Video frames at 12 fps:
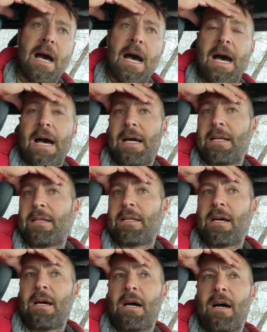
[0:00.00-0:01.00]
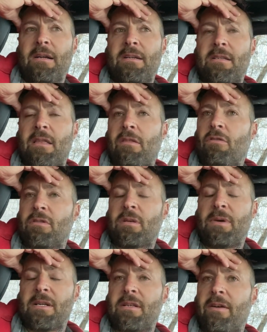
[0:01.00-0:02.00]
And uh, I just thought
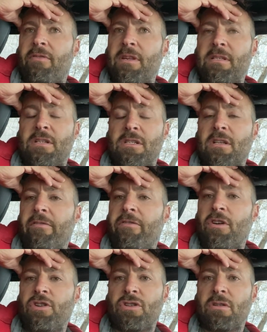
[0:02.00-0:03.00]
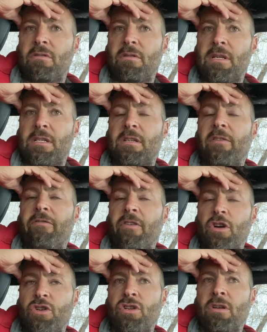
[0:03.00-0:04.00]
to myself, this is just a version. This is a
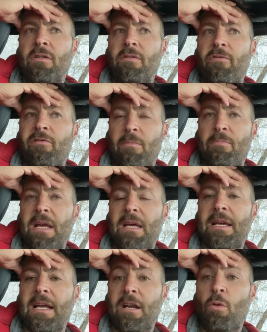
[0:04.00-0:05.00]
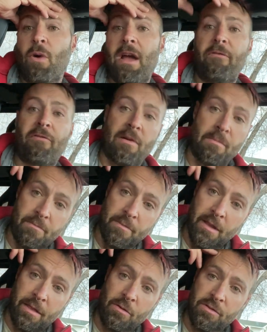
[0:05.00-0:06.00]
version from me getting away from
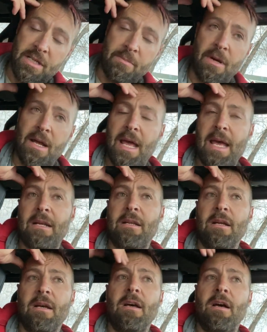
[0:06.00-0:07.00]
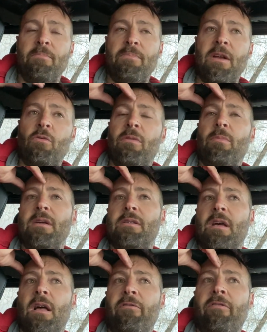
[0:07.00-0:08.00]
the thoughts in my head and being with
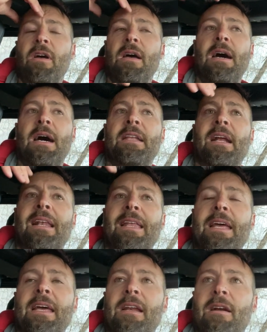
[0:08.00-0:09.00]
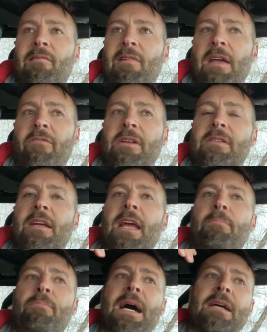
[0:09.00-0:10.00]
myself and a clinging and craving to
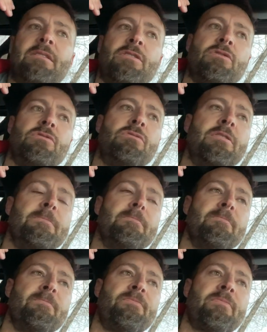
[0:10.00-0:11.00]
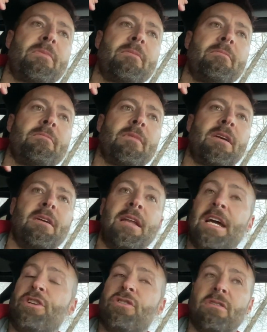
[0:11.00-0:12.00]
get back to
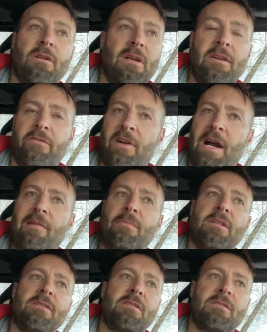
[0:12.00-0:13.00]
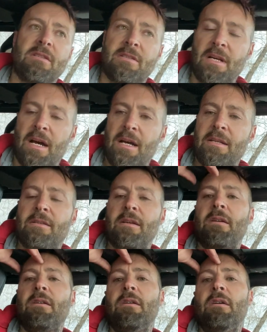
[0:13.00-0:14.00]
connection, environment,
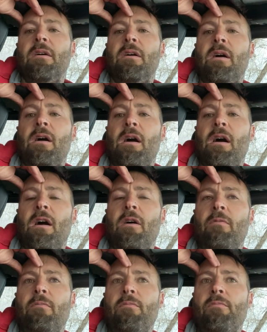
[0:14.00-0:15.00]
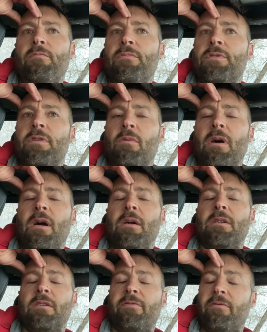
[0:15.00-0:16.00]
society. Um, so I, I
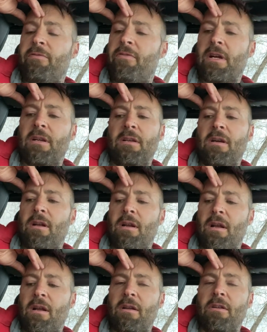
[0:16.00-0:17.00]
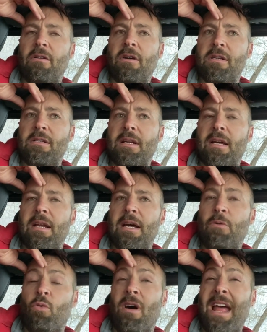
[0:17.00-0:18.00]
just figured, no, no, no, no, you got to stick it
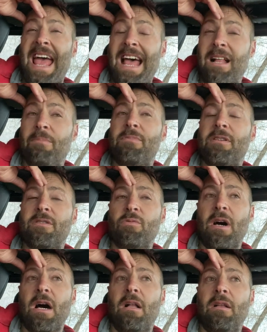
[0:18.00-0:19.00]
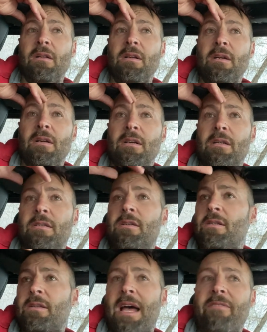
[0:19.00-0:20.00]
out. What helped as well is
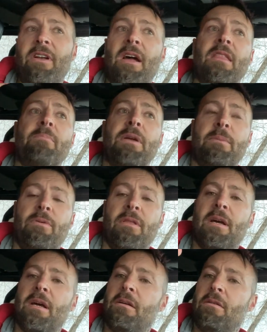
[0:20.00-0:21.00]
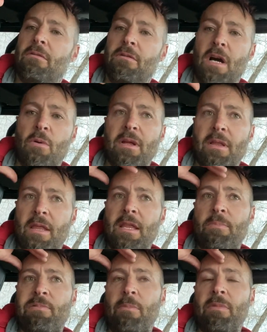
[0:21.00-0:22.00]
just having other people there, knowing that
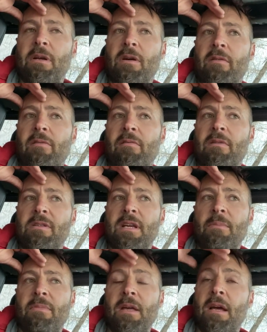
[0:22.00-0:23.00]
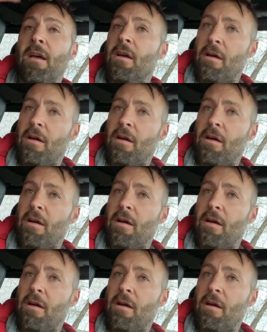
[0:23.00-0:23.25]
they're probably going through the same thing.